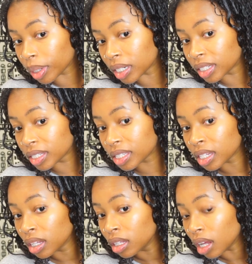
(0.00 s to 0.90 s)

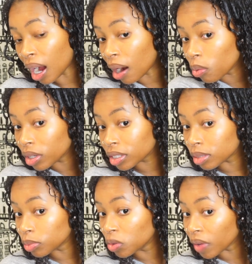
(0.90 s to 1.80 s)
because I wanted
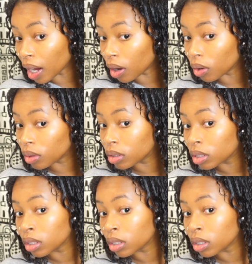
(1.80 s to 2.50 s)
to move out,